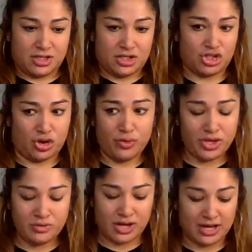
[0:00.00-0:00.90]

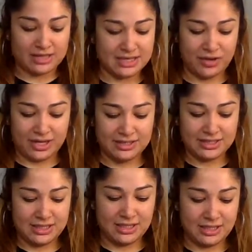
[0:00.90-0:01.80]
showing you guys how
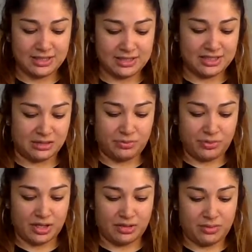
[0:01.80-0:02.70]
easy and simple
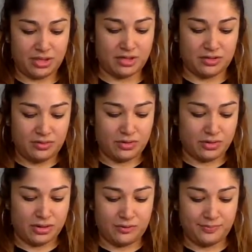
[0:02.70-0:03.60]
it can be to do,
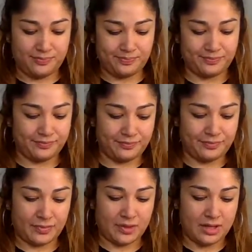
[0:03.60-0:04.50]
you know?
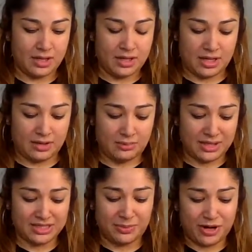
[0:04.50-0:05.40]
And the
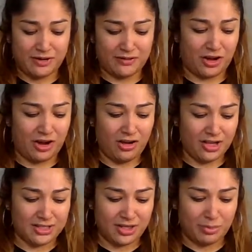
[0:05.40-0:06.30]
best part of all
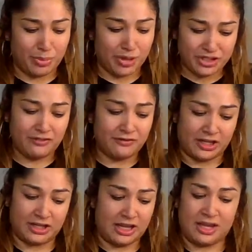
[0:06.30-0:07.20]
is they're budget
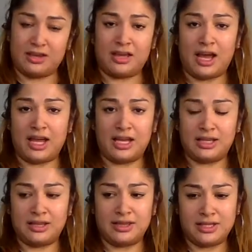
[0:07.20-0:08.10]
friendly. I
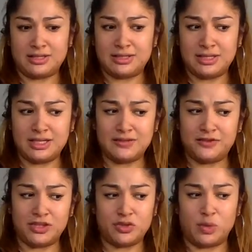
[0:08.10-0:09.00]
it's, it's
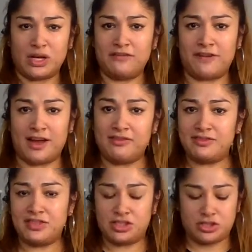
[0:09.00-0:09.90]
for 25
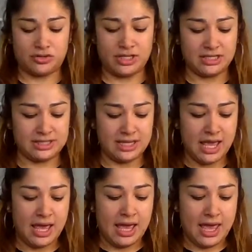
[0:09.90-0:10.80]
students
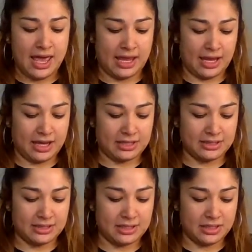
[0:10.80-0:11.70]

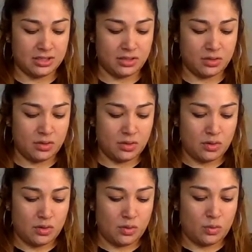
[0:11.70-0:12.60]
and
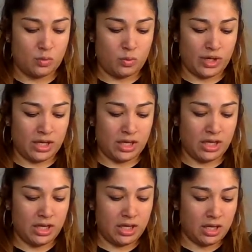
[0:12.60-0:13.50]

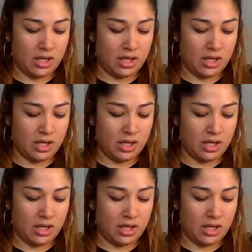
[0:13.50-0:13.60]
we